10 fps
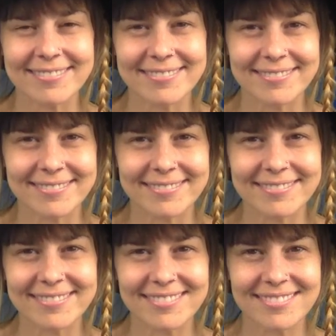
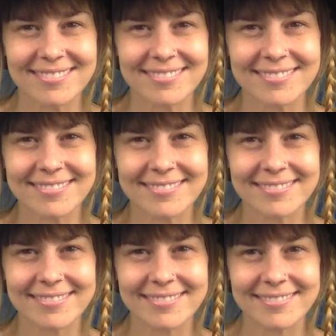
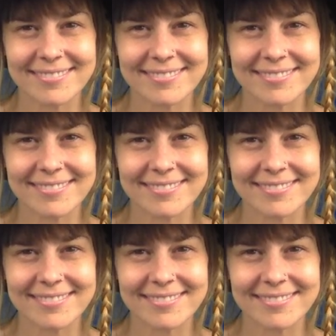Nothing is said.